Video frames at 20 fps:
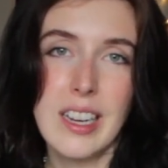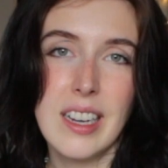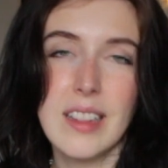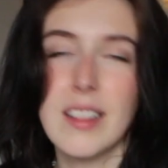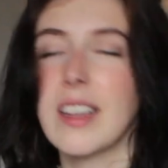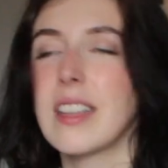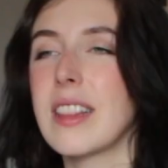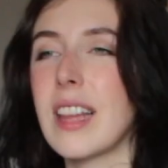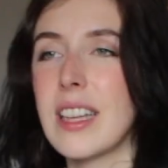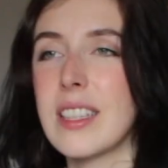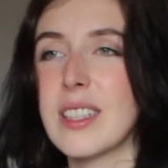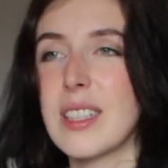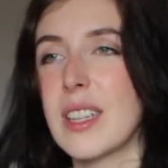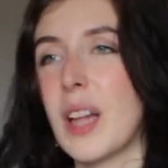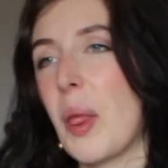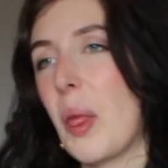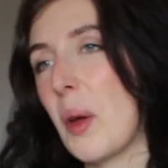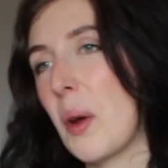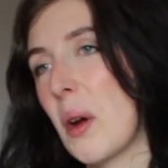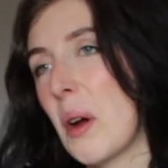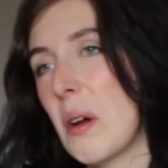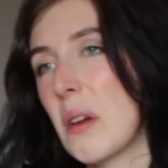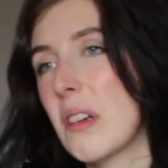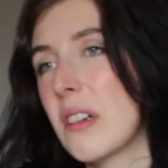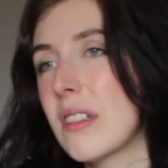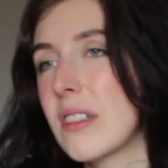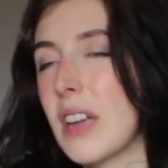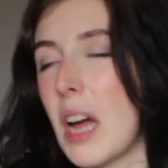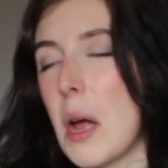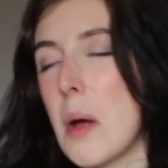Like, that's another
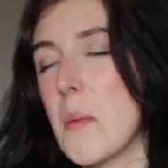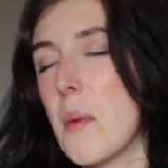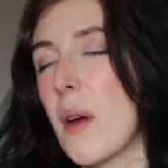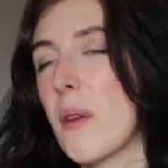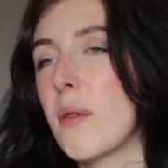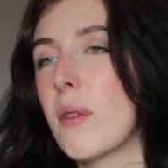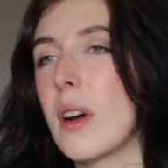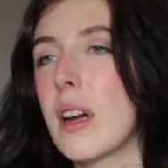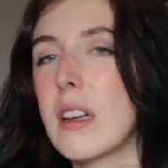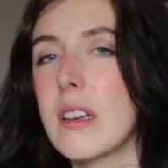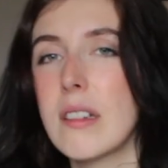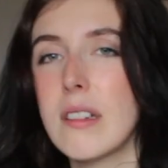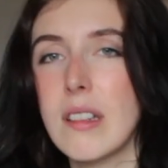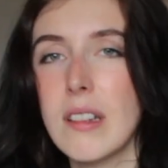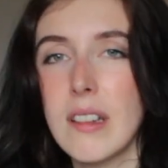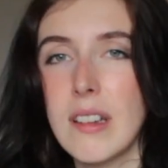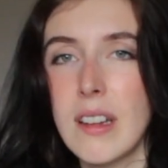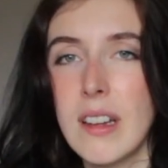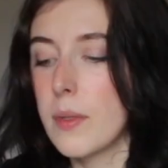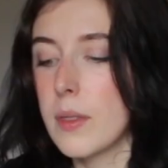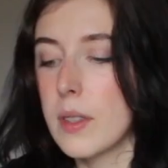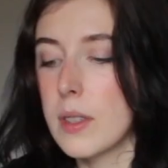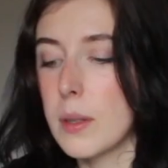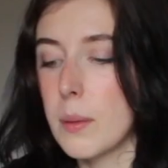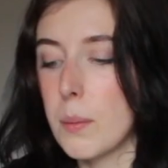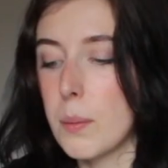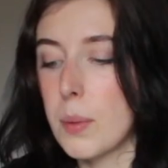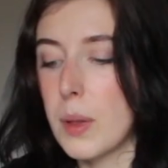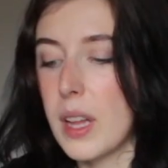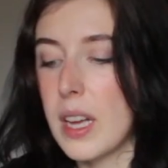time I find
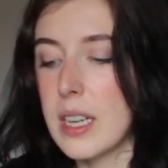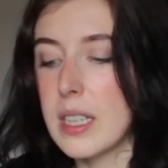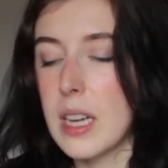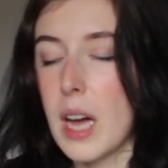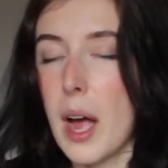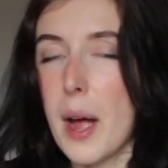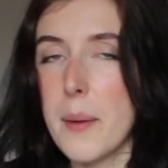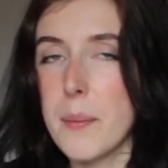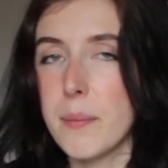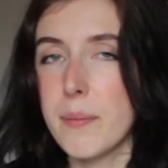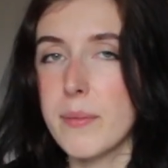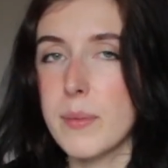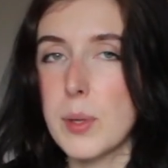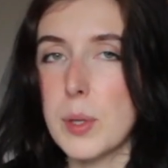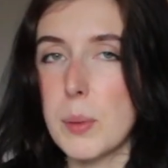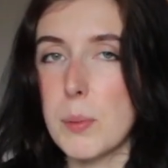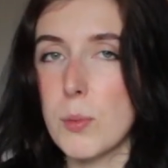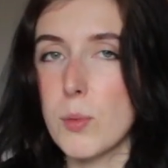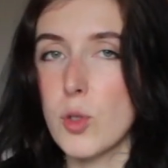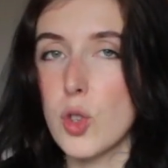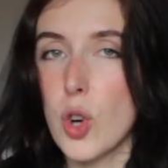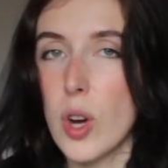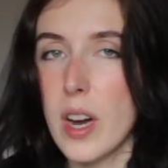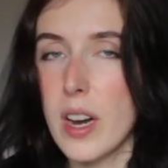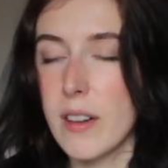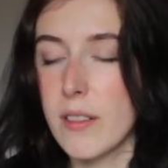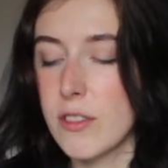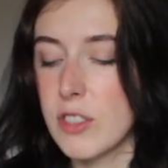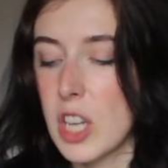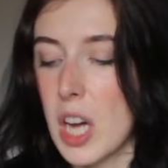some playtime, some
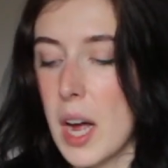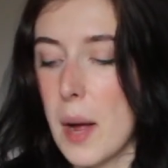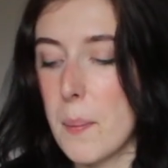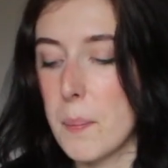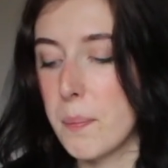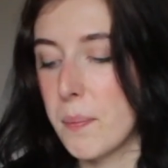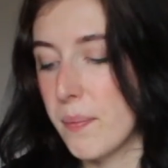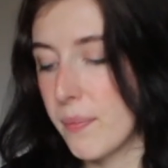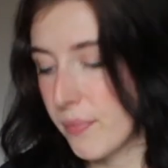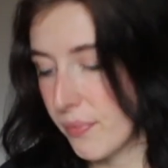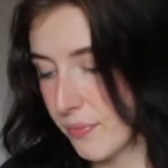creative time.